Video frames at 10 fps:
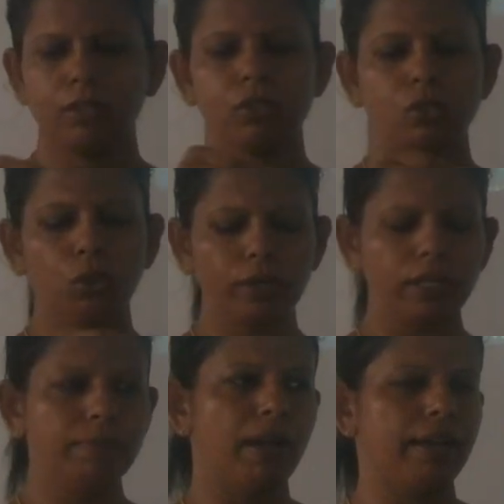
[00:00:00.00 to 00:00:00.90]

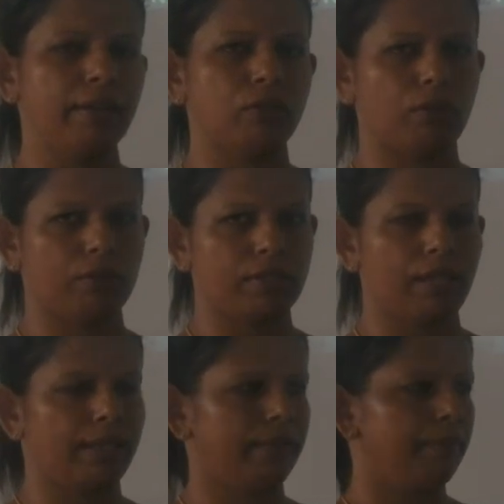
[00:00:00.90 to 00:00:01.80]
sodium
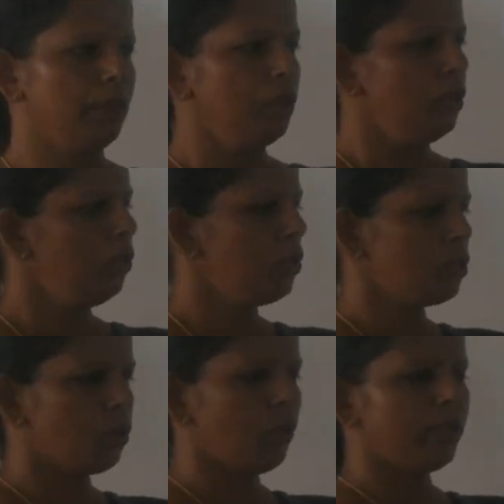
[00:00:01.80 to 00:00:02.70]
hydroxide. You know,
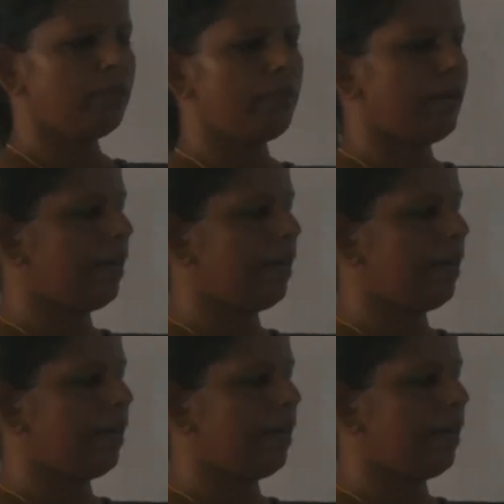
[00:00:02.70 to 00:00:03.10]
sodium